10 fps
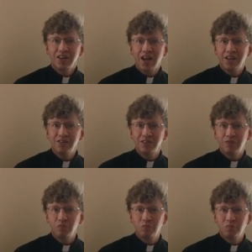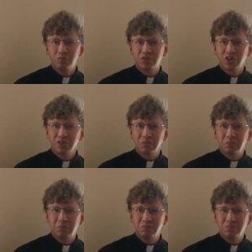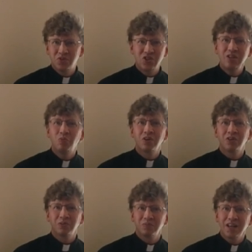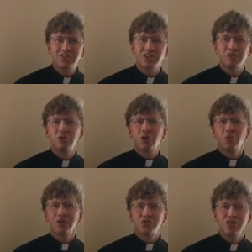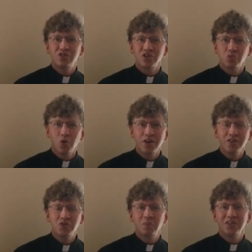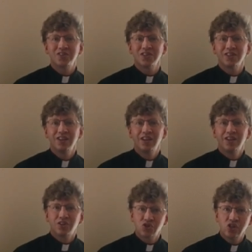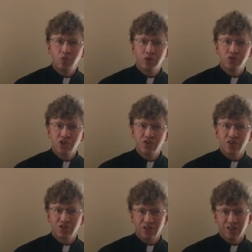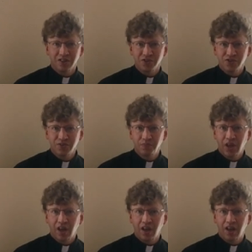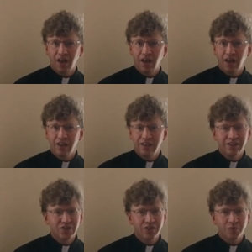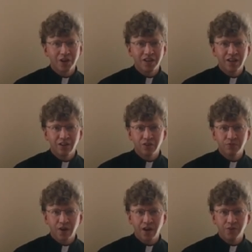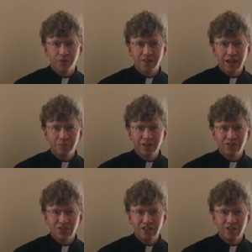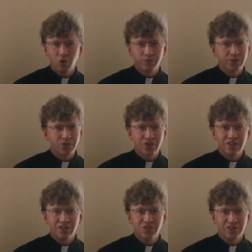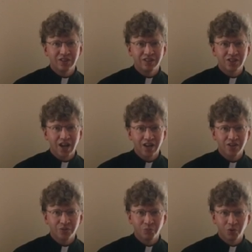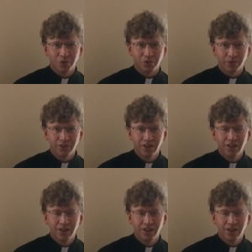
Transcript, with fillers: not to see where, not to look where Jesus was, but to, to see where Jesus is. Uh, he is at the right hand of the Father, and that means he oversees the entire world.